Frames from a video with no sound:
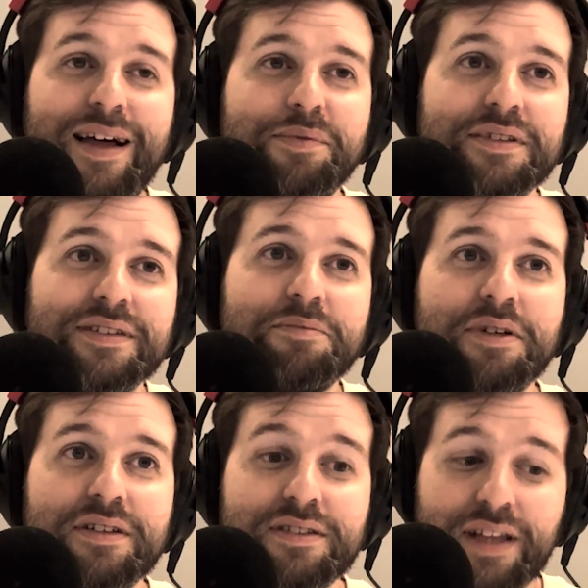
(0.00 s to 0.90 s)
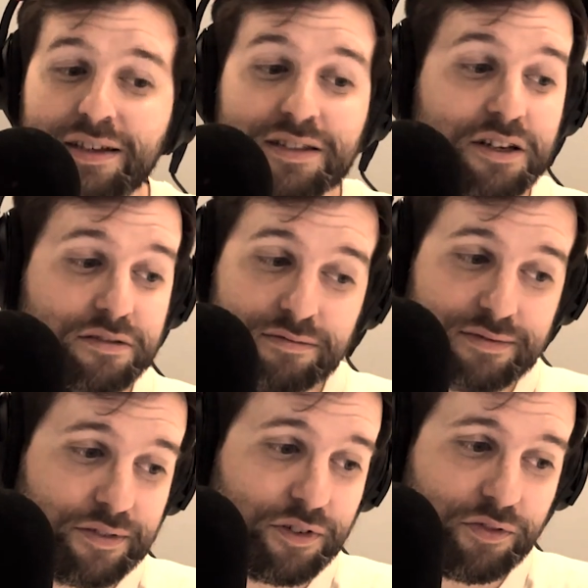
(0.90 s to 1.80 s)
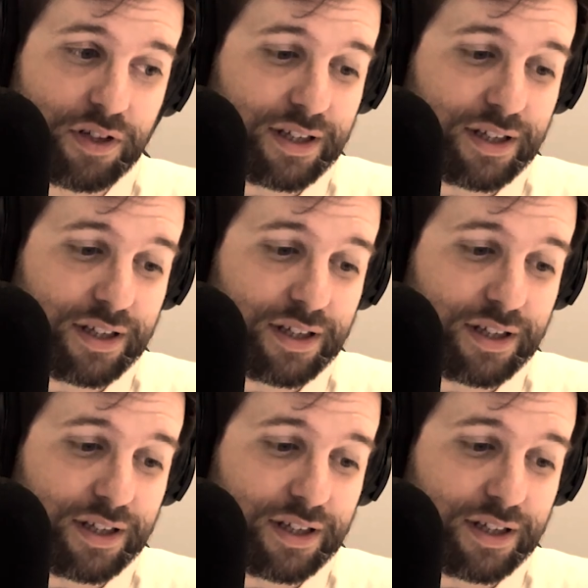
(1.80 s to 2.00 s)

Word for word: happen, but let us know if you've done